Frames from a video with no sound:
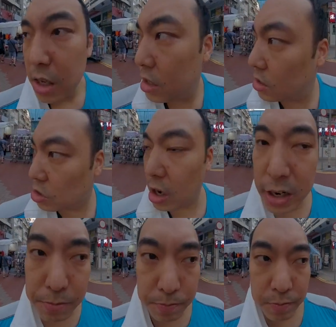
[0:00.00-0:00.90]
trying to
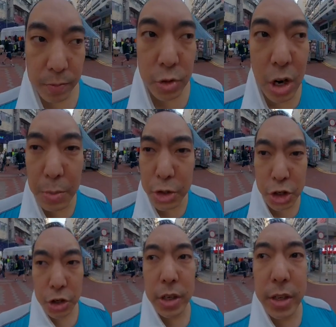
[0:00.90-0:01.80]
troubleshoot
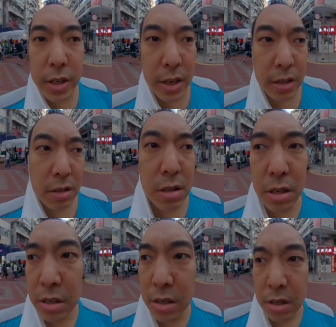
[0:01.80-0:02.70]
it, and
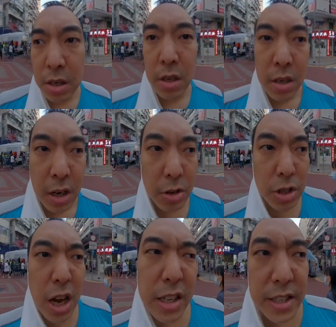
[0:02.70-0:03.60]
I was kind
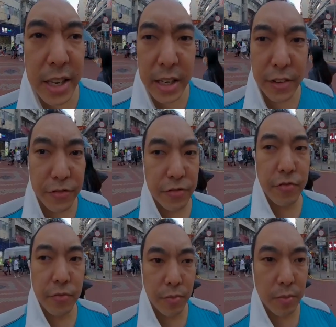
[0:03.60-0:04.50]
of seeing if
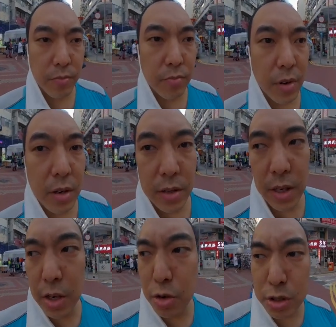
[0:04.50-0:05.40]
it
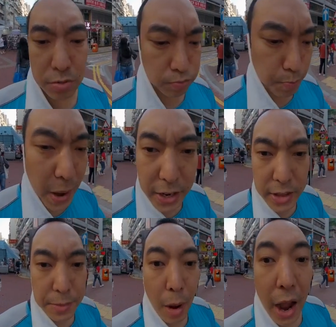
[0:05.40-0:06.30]
was better than
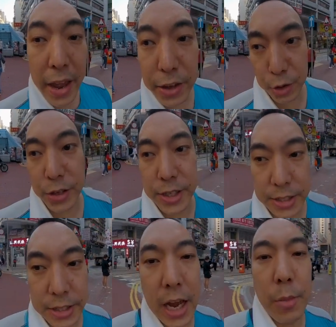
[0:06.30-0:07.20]
my 360
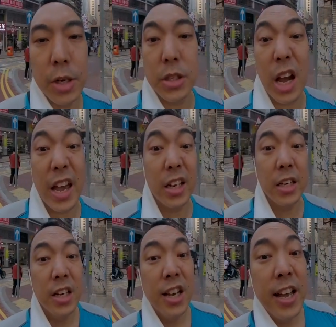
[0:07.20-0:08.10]
camera, because I had a
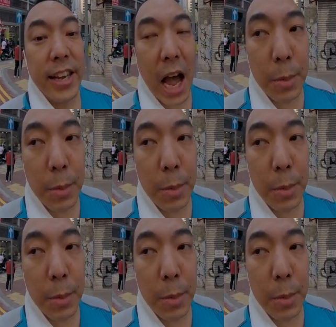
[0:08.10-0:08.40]
Garmin